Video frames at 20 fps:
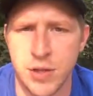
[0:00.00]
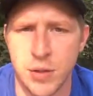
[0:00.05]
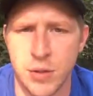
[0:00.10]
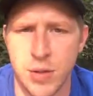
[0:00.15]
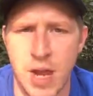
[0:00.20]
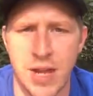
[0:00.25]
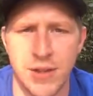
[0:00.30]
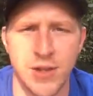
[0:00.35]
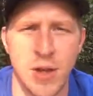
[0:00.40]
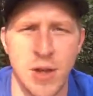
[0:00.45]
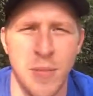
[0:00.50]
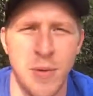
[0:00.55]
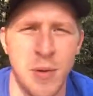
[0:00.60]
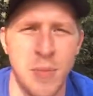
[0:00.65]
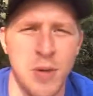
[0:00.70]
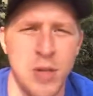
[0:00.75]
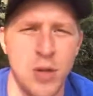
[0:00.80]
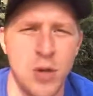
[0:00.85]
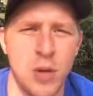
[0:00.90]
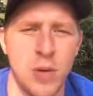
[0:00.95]
So I'm going
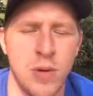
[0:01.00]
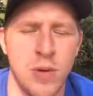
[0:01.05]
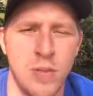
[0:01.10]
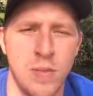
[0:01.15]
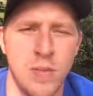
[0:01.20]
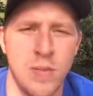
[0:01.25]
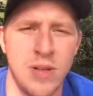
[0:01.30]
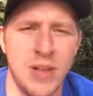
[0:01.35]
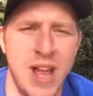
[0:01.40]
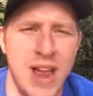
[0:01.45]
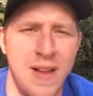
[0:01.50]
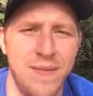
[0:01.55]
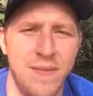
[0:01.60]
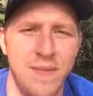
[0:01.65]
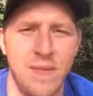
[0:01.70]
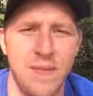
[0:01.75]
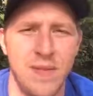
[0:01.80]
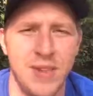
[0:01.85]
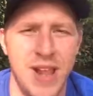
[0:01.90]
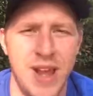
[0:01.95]
to be doing live
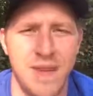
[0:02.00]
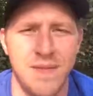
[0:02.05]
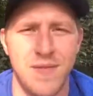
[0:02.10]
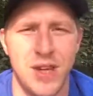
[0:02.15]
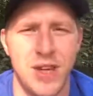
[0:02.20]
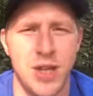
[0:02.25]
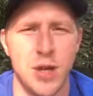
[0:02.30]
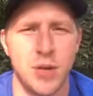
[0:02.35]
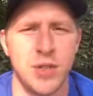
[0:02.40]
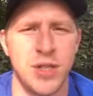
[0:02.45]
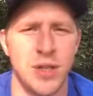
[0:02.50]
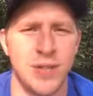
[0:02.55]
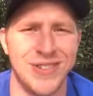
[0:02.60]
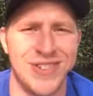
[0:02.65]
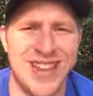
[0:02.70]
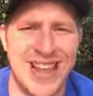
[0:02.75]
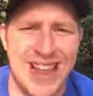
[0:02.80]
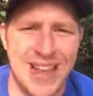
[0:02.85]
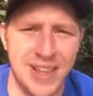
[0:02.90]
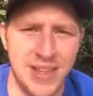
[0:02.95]
videos here
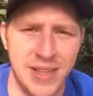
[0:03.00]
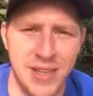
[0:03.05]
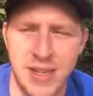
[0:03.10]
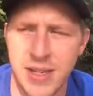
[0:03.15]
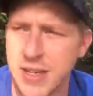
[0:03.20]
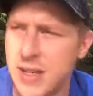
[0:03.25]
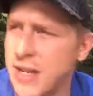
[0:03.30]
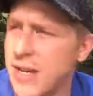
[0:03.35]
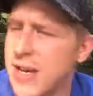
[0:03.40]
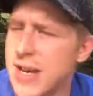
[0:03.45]
daily